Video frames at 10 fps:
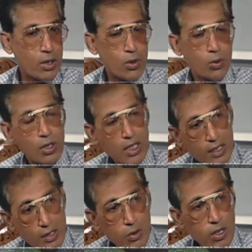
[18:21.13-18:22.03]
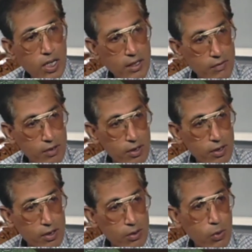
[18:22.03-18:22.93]
you'll lead good life,
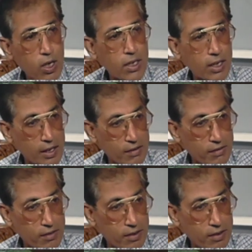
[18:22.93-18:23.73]
quality life.